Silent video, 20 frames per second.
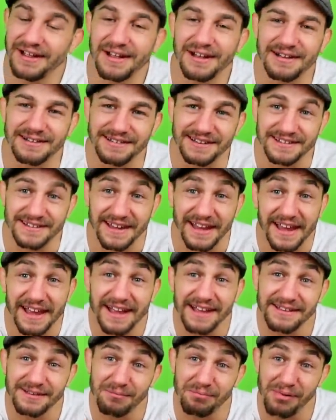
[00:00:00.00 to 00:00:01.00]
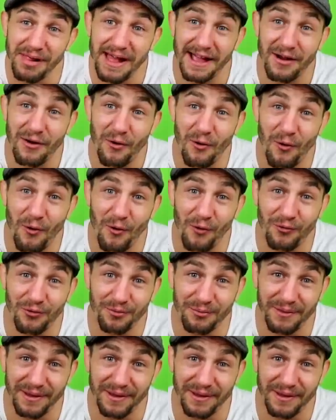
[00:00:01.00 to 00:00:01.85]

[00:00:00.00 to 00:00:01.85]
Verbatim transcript: Because this is a black hole for